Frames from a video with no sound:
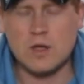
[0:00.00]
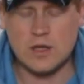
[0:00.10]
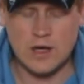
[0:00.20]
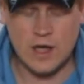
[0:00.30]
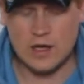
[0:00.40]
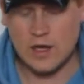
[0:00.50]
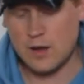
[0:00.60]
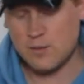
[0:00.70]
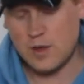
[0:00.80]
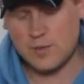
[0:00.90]

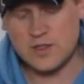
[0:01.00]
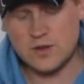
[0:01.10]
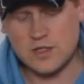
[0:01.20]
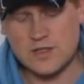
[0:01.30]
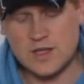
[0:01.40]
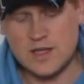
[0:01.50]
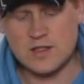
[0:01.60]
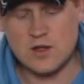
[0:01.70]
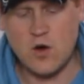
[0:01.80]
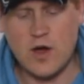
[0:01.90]
Up until this
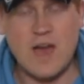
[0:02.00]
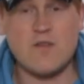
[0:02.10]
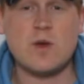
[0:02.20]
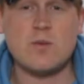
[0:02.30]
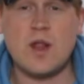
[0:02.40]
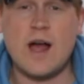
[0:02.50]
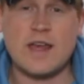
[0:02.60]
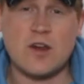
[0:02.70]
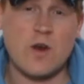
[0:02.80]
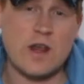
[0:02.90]
season, I have been
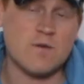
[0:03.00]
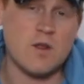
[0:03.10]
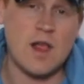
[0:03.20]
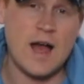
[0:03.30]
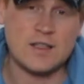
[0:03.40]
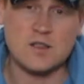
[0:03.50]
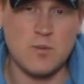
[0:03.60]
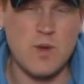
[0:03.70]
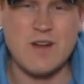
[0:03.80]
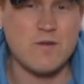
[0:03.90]
playing cricket for the last
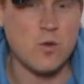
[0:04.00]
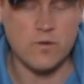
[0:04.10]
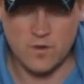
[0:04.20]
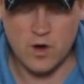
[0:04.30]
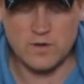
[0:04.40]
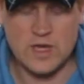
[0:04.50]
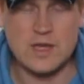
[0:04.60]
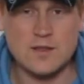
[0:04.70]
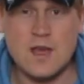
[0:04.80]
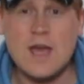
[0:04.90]
about 4 or 5
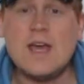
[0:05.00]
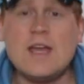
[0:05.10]
years